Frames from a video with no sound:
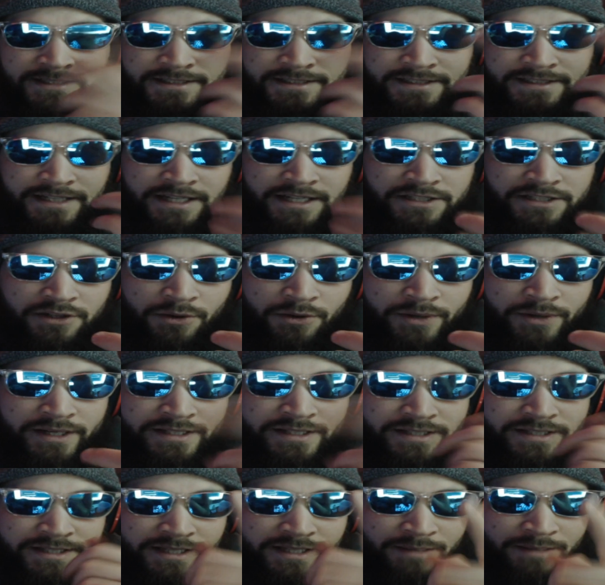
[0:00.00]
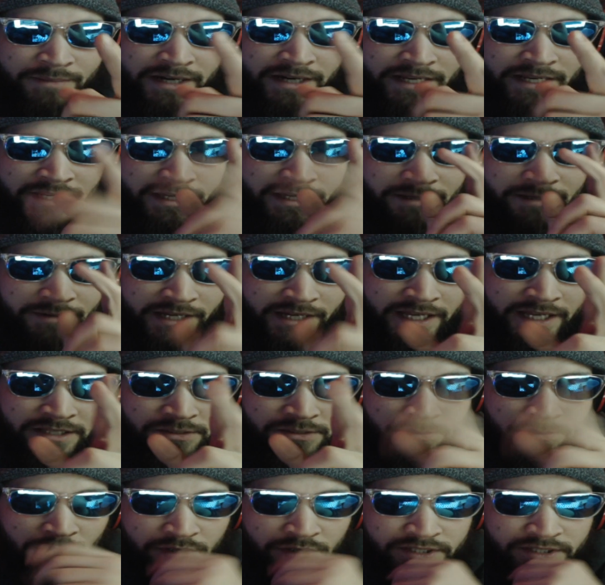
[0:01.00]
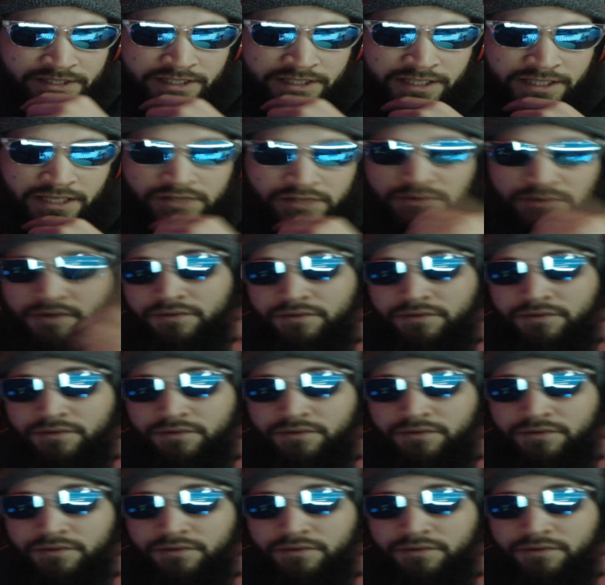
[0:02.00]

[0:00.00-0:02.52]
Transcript: As always, I'm out of here. I'm going to catch you boys in the next one.